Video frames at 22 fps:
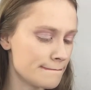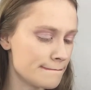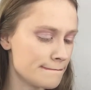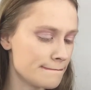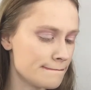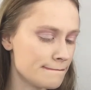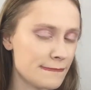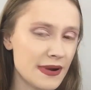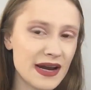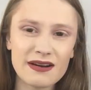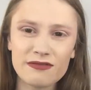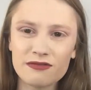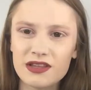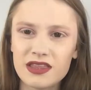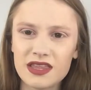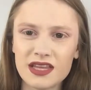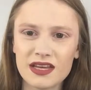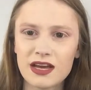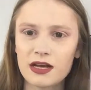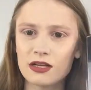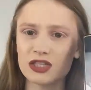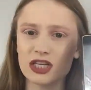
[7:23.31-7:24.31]
But
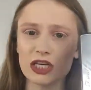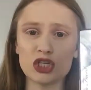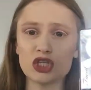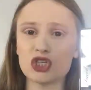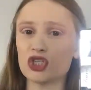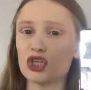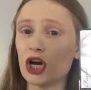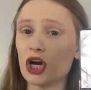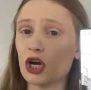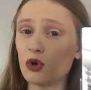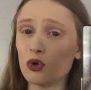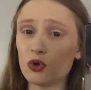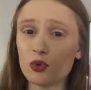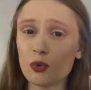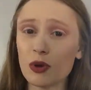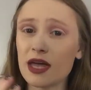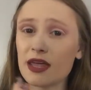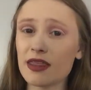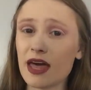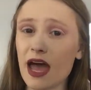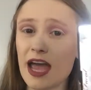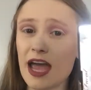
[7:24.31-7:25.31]
everything else I struggled
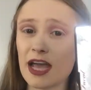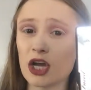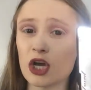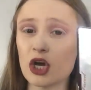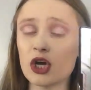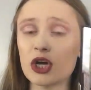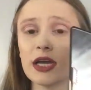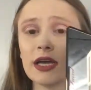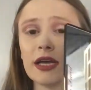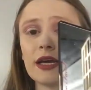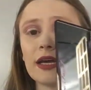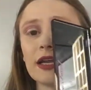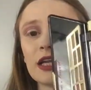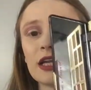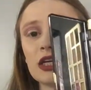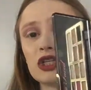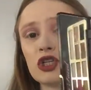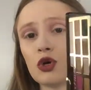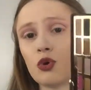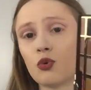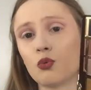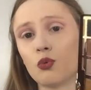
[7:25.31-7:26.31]
with. I couldn't get it
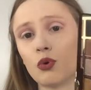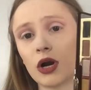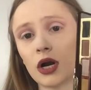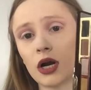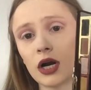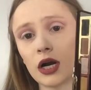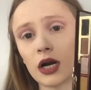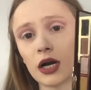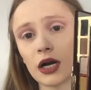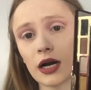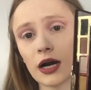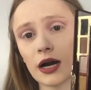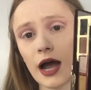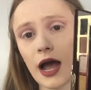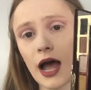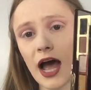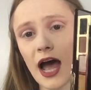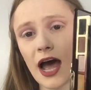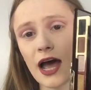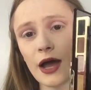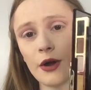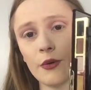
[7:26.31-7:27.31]
to work.
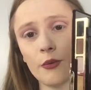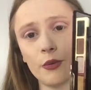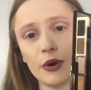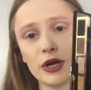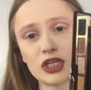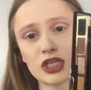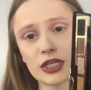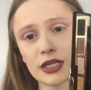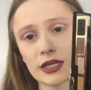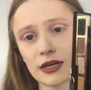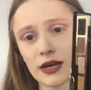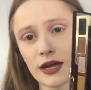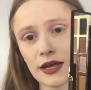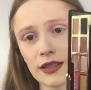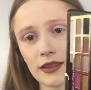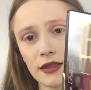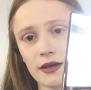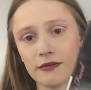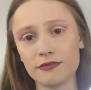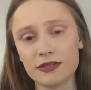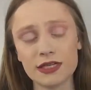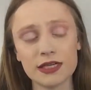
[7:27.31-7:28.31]
I wish that I
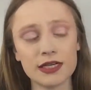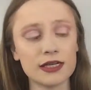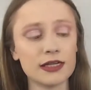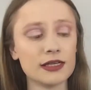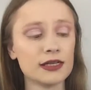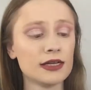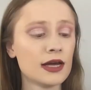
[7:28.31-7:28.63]
loved it.